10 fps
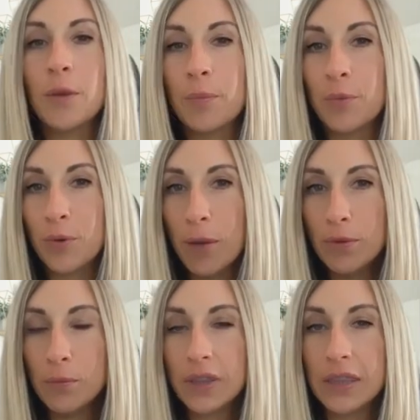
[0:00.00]
The
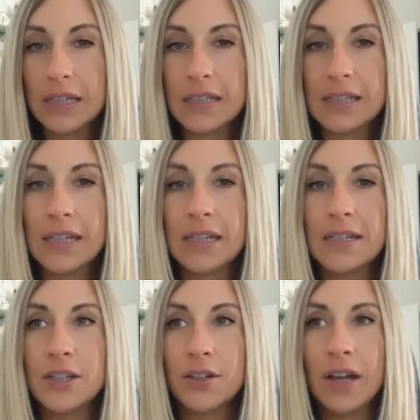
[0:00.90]
problem with this
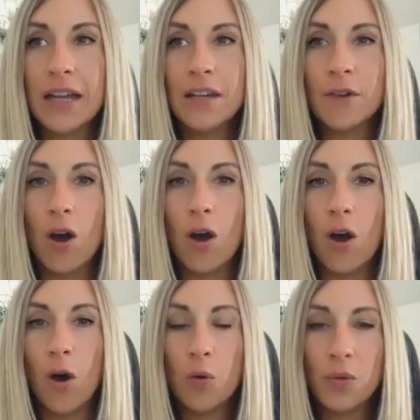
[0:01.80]
is you're kind of
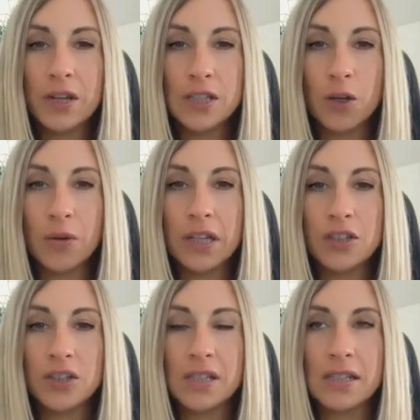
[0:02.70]
always
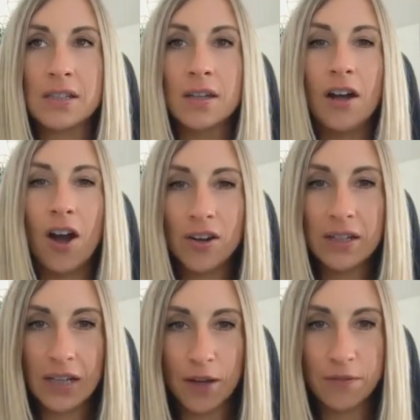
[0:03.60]
going just hard
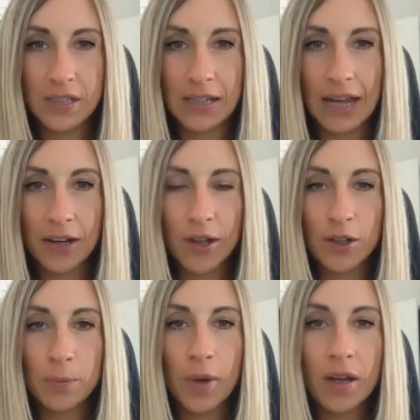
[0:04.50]
enough to tire out
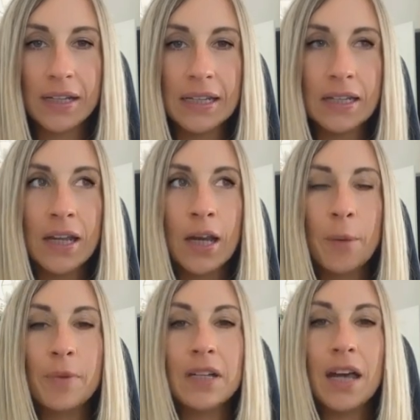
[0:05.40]
your body,
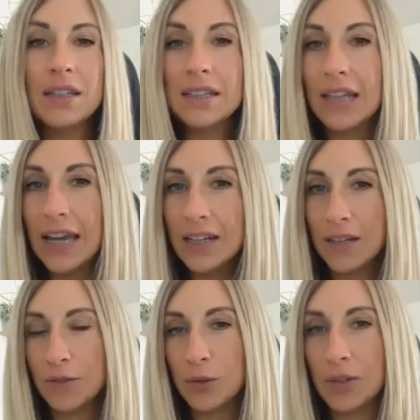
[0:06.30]
but not light
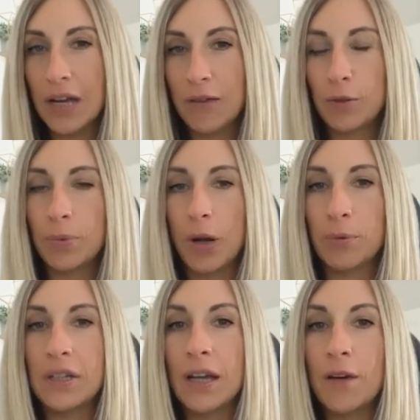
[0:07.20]
enough to allow for
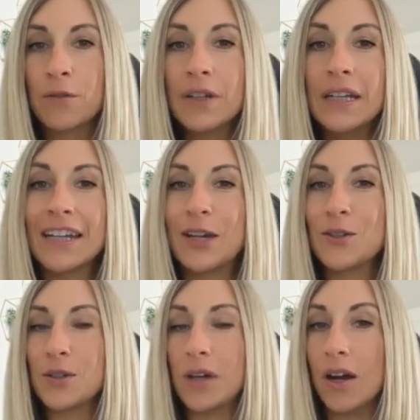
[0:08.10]
proper recovery and
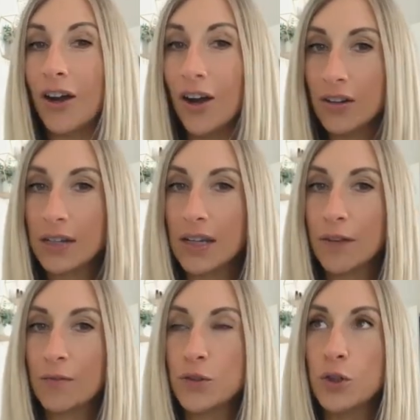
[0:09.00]
also not hard
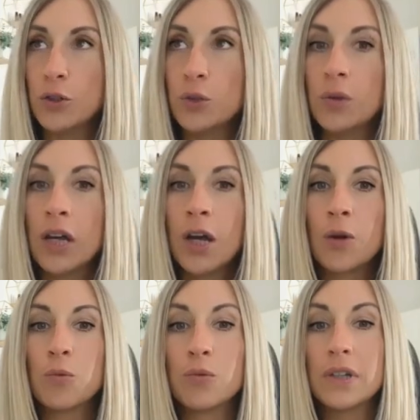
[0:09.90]
enough to
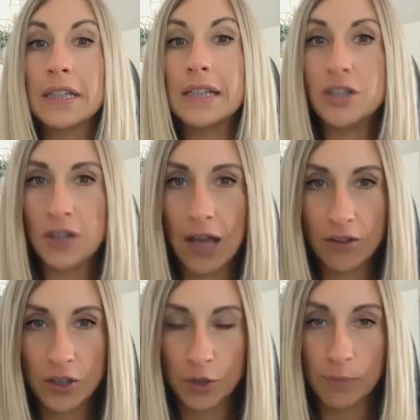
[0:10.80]
really
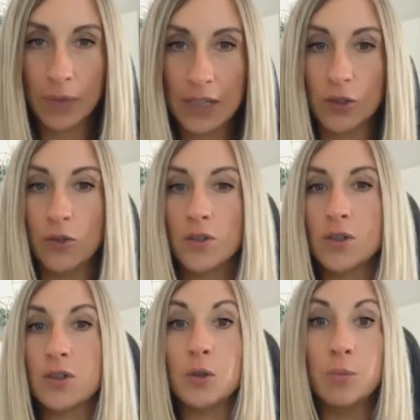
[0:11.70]
challenge your
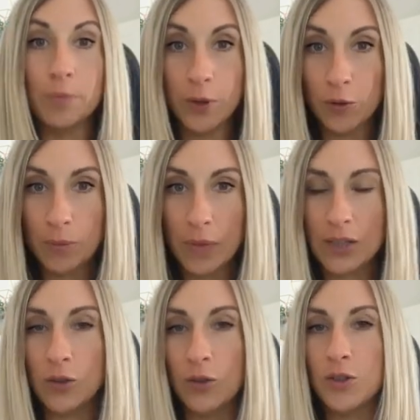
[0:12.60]
muscles to build
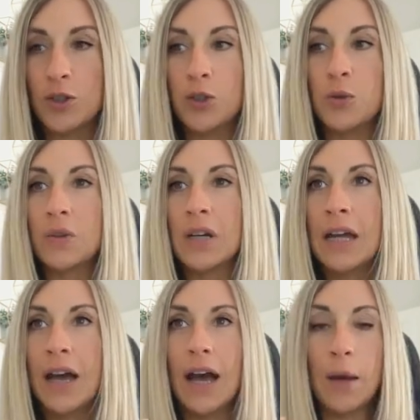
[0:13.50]
muscle to
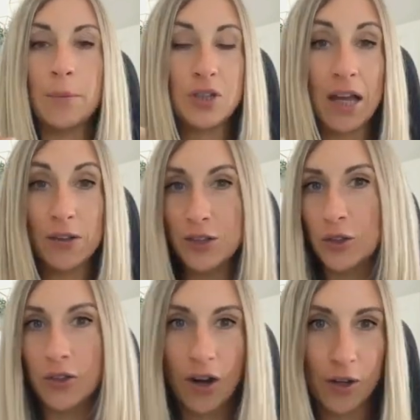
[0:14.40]
um,
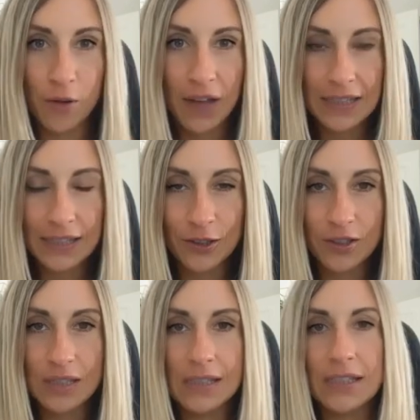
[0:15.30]
challenge your
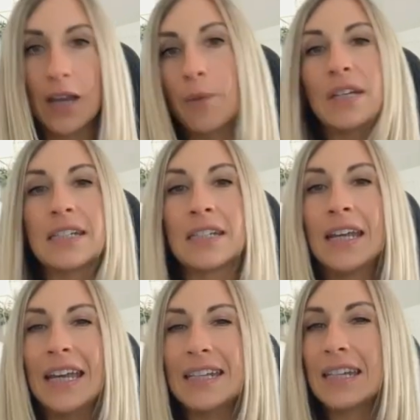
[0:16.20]
cardiovascular system it's
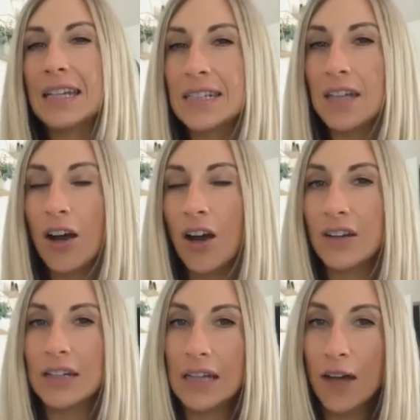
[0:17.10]
it's like it's not
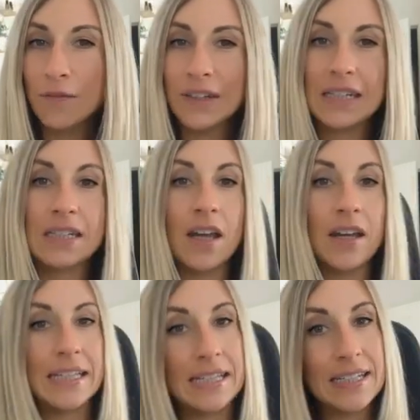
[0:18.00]
hard enough and it's
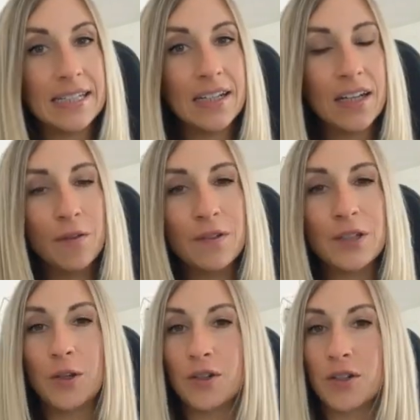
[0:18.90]
not easy enough
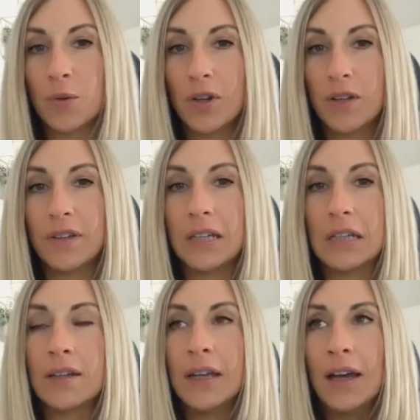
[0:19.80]
and so you're sort of
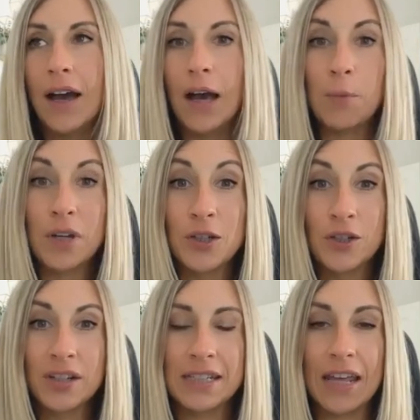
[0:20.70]
in um, what
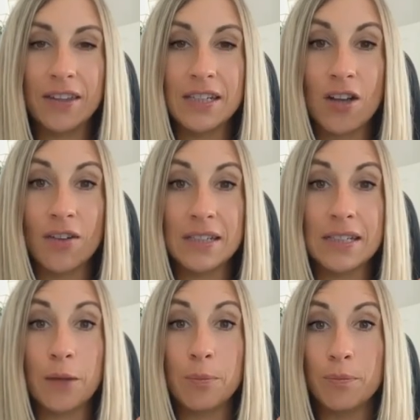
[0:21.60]
endurance athletes call this
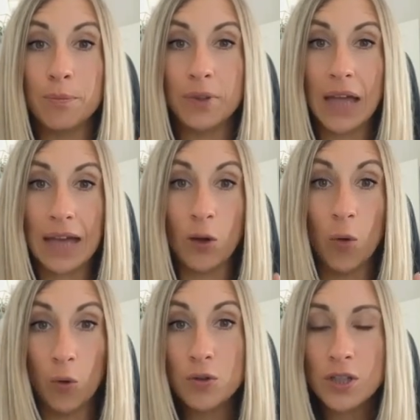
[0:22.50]
like black
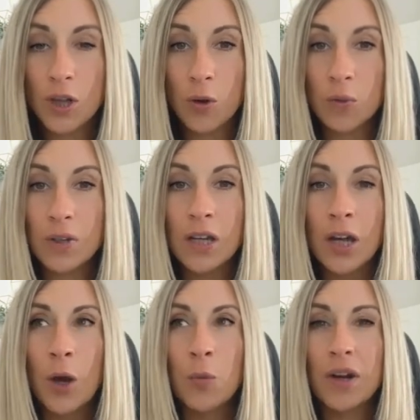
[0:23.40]
hole zone
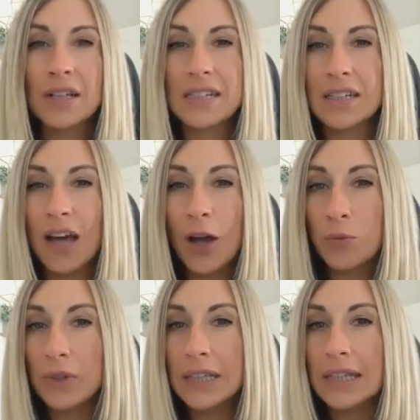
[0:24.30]
where it's not
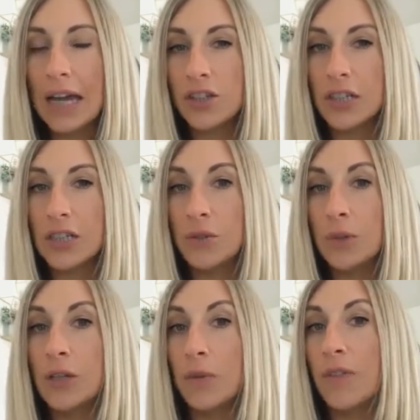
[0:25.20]
really actually
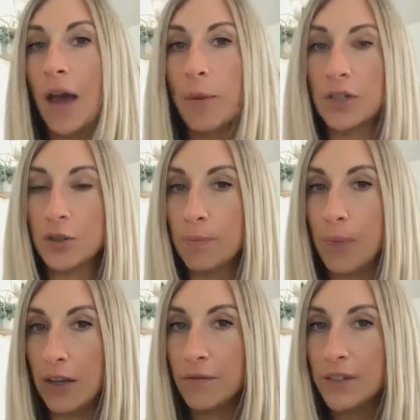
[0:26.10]
doing you that much
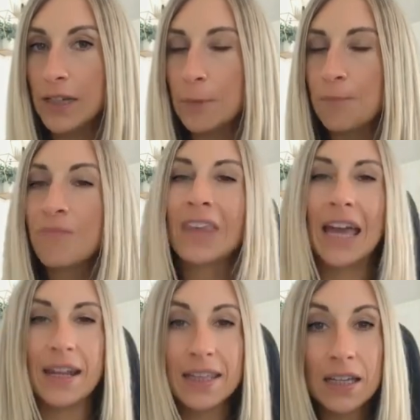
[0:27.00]
benefit
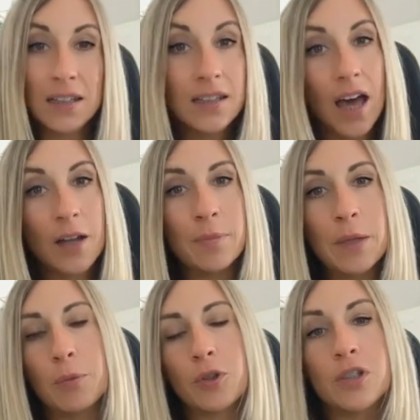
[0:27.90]
and i think a lot of
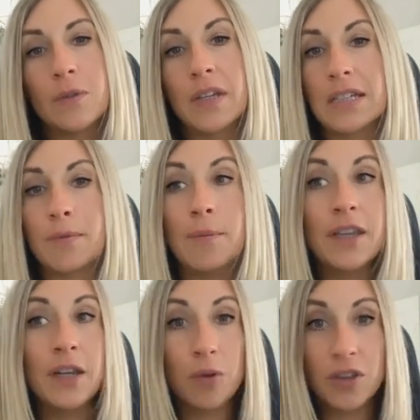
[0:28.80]
people do this maybe
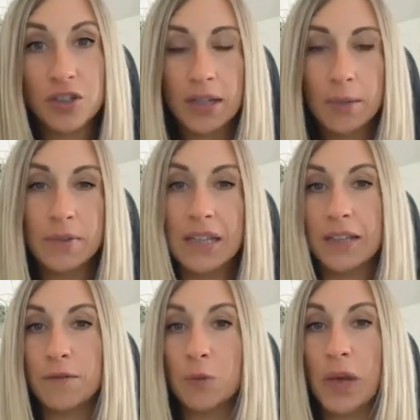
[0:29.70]
they go to the gym and they
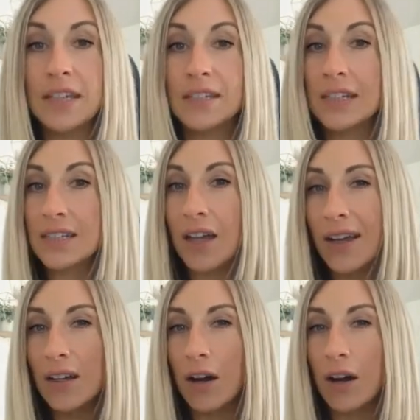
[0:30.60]
lift weights and it's
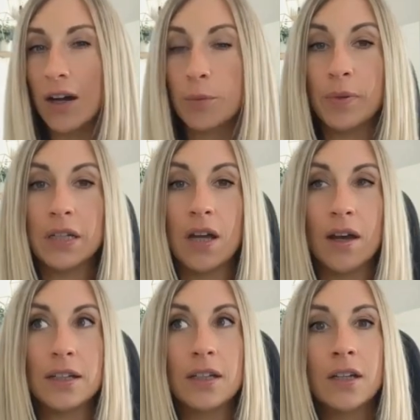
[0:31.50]
kind of hard but
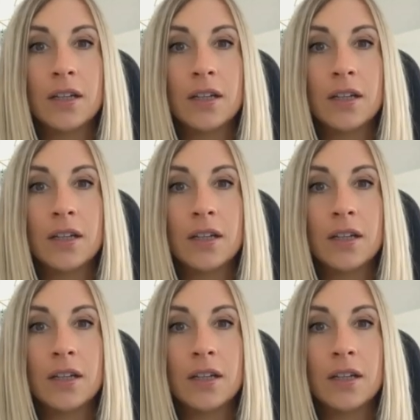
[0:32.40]
not